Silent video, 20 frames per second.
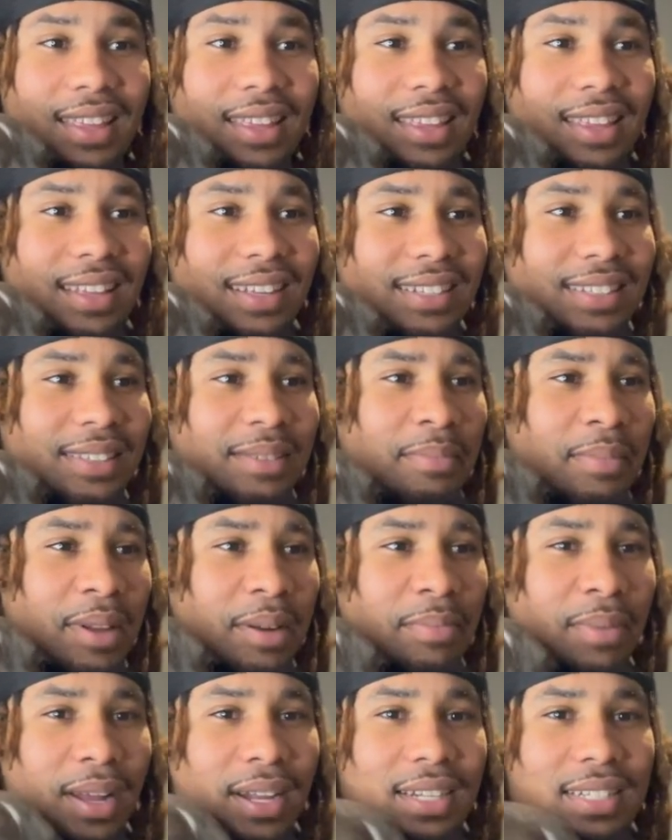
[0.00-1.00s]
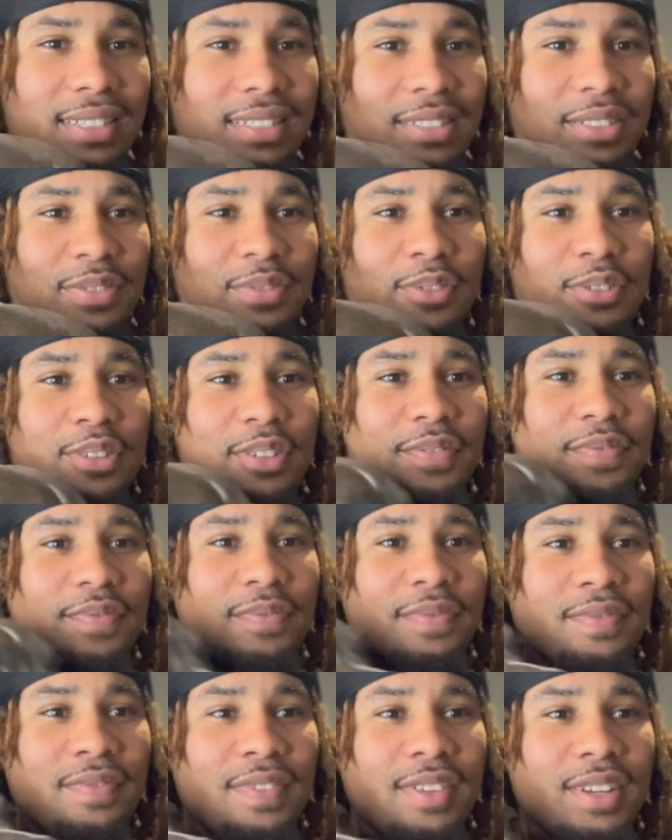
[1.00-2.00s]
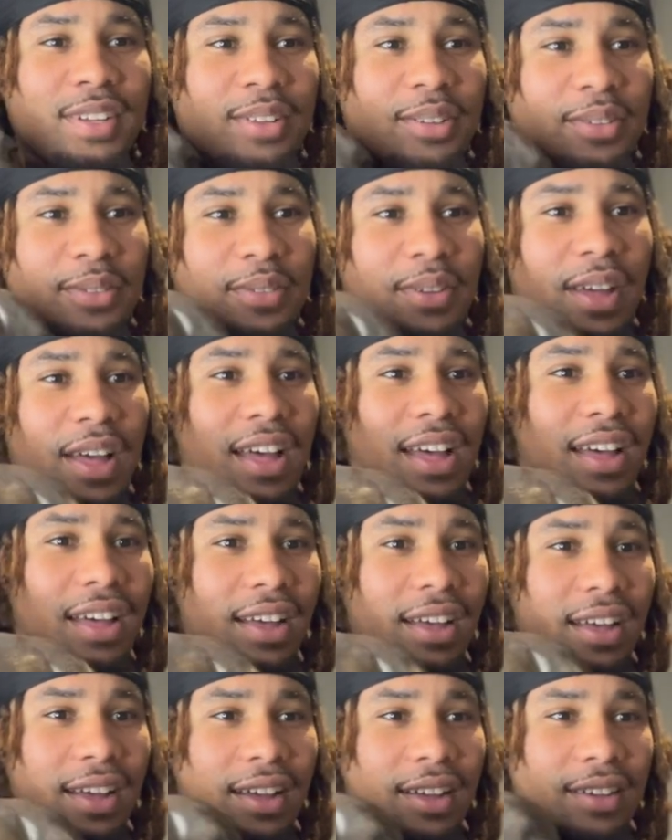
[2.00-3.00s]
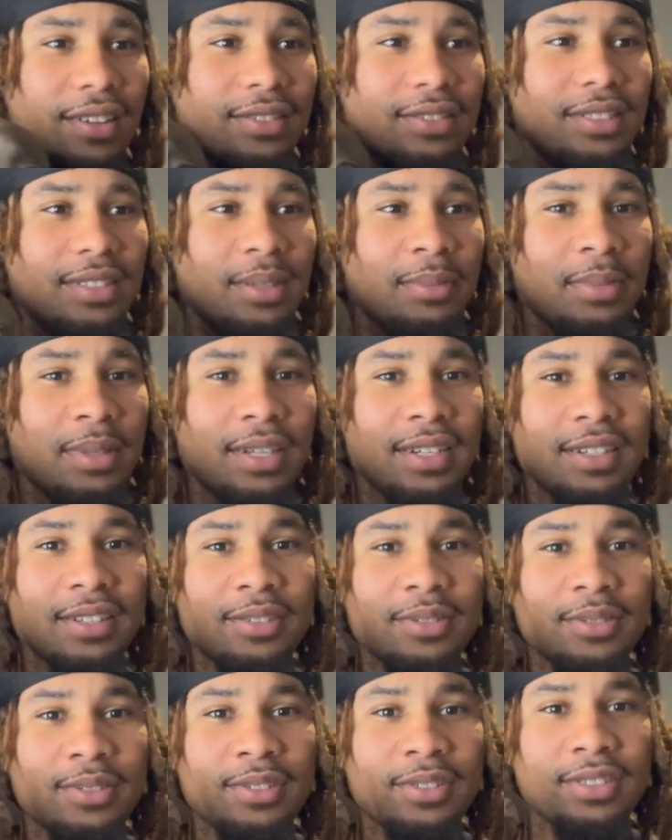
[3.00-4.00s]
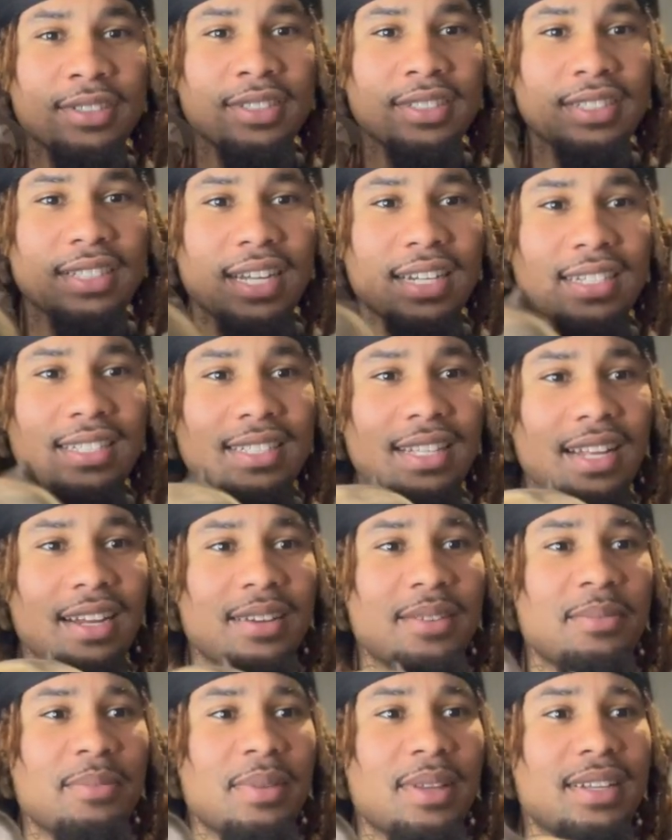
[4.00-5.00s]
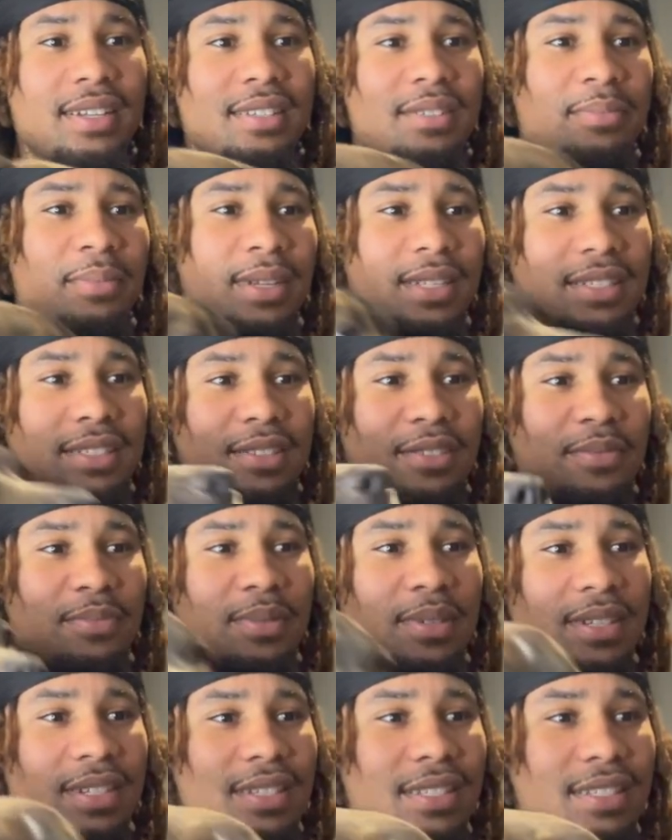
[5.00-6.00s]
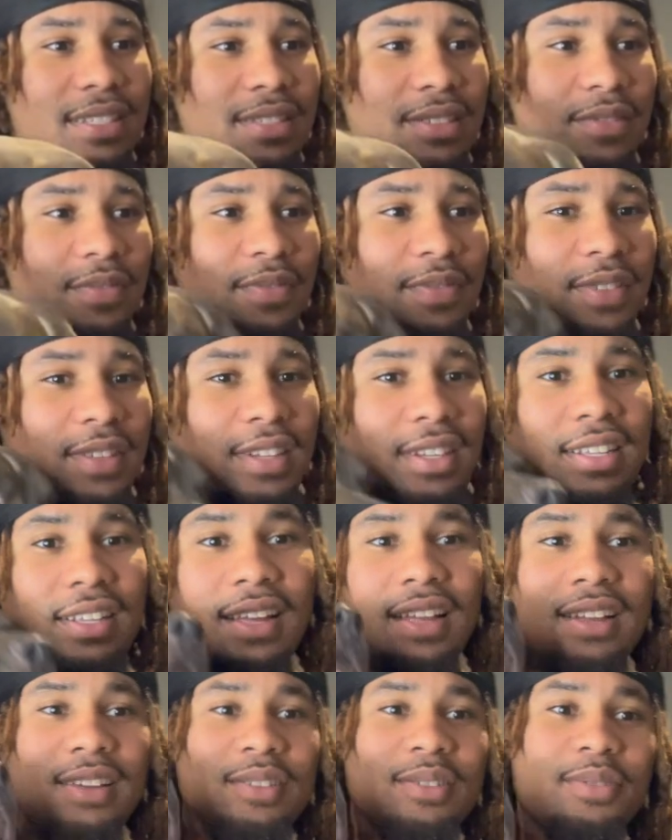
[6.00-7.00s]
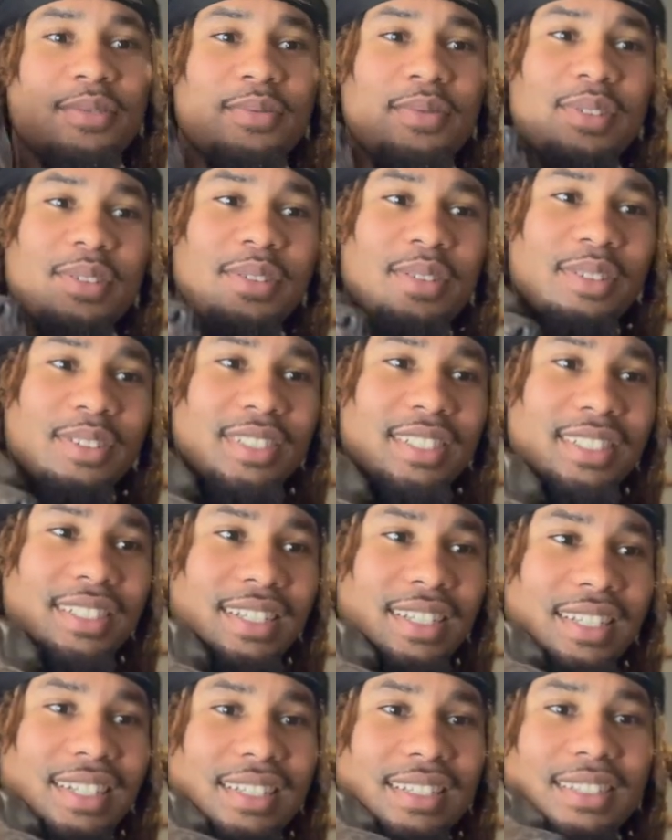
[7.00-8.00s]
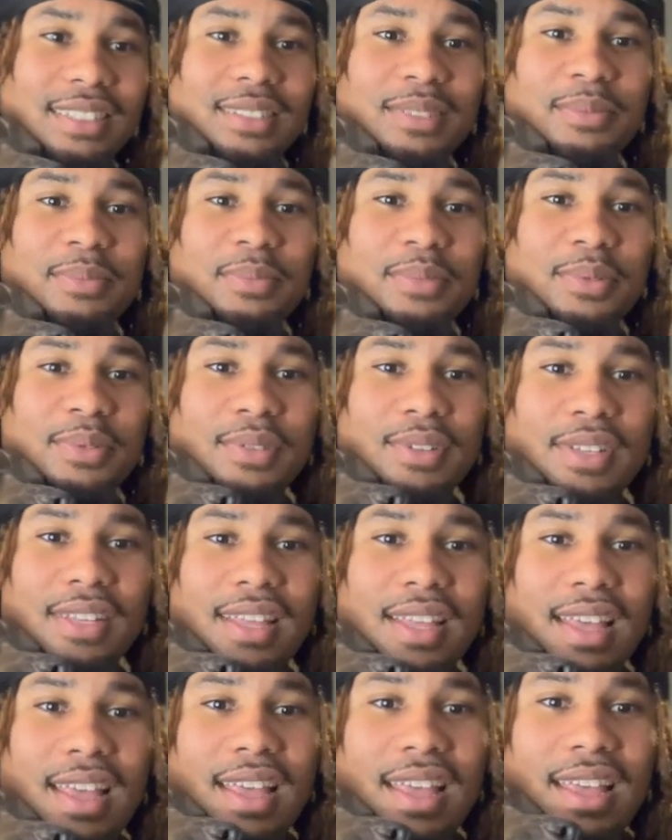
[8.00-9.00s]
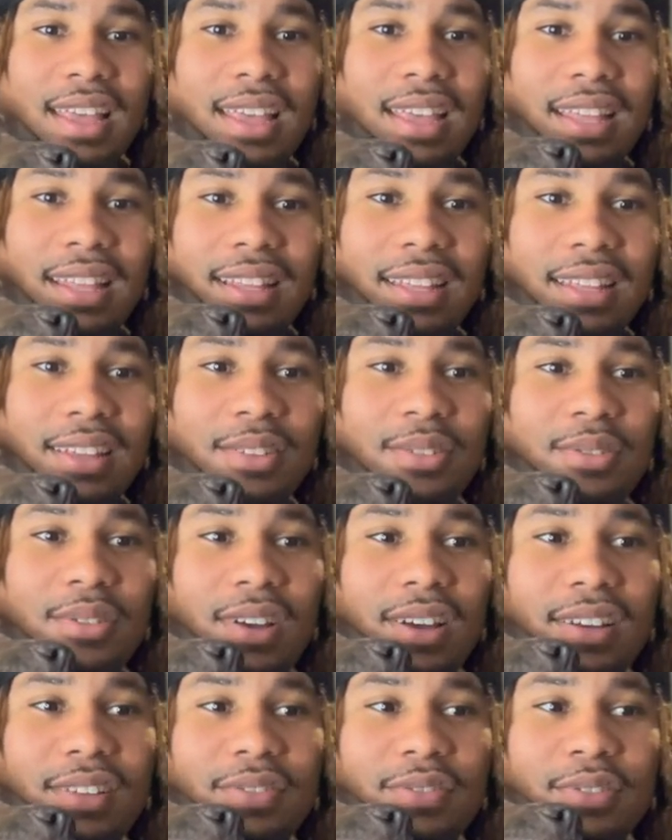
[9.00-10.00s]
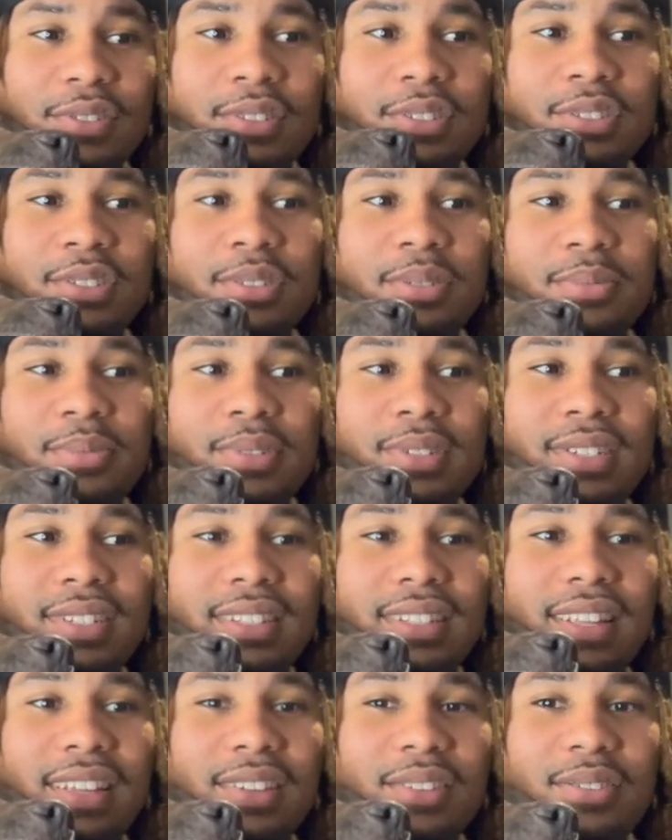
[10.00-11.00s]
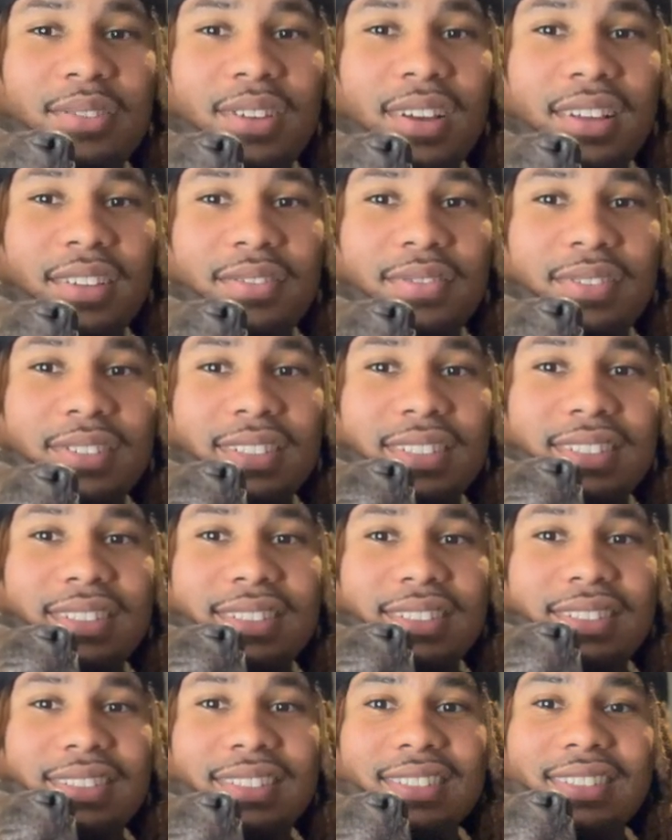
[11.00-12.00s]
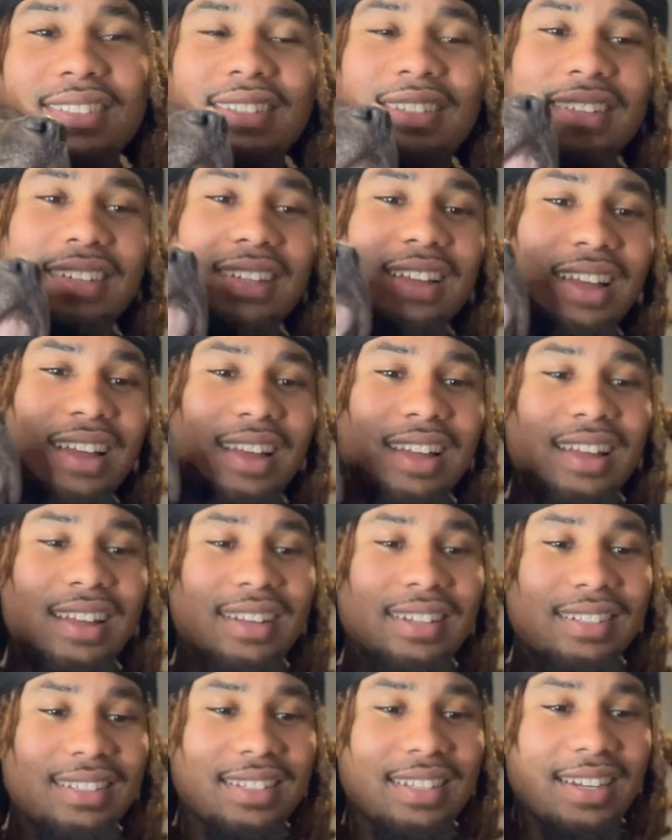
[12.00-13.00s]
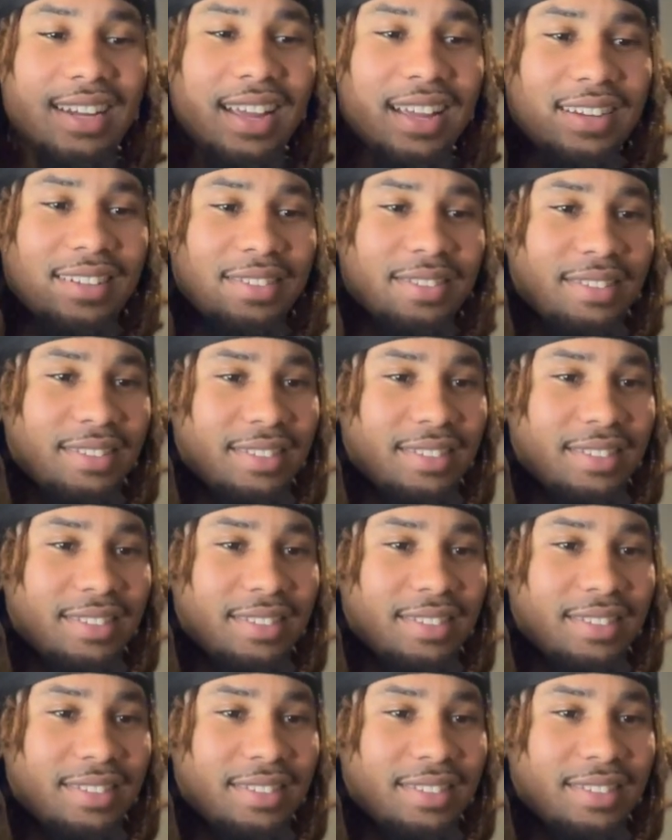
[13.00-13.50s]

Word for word: yeah, submitted by listeners for the video of something in the orange. I decided to make this myself because it's a feeling I know we all shared at some point. Thank you guys for contributing. Thank you guys for listening. All right, let's get at this.